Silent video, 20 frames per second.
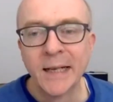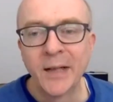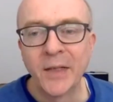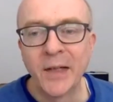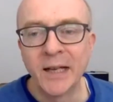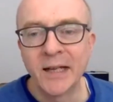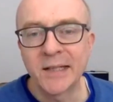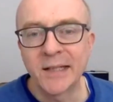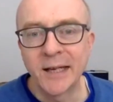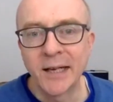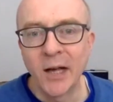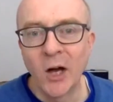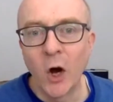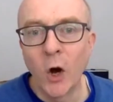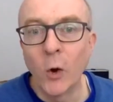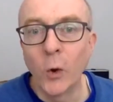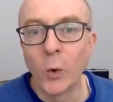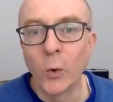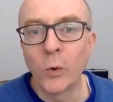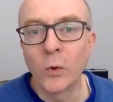they say
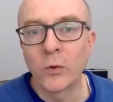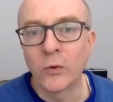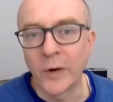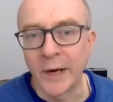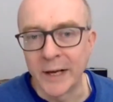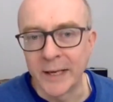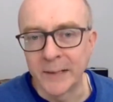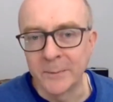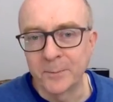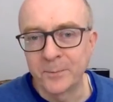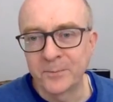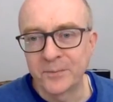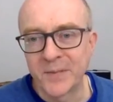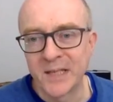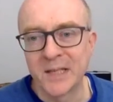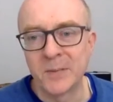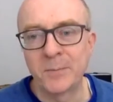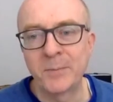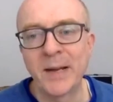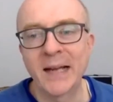whole grain
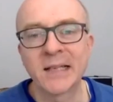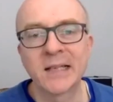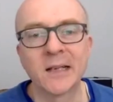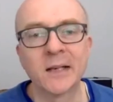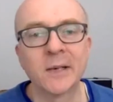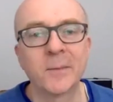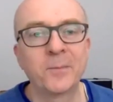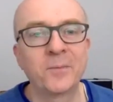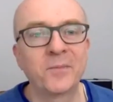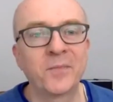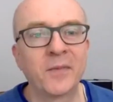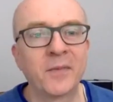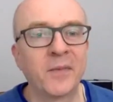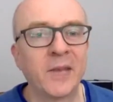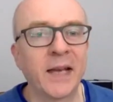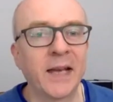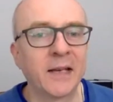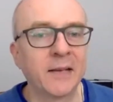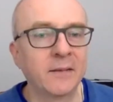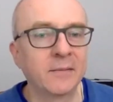is better
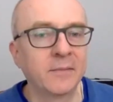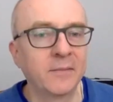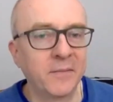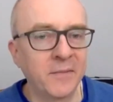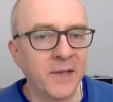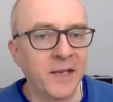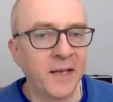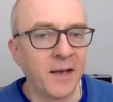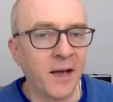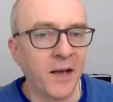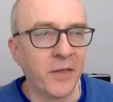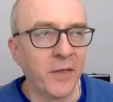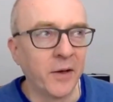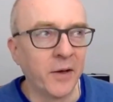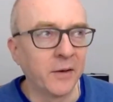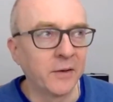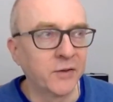than the other.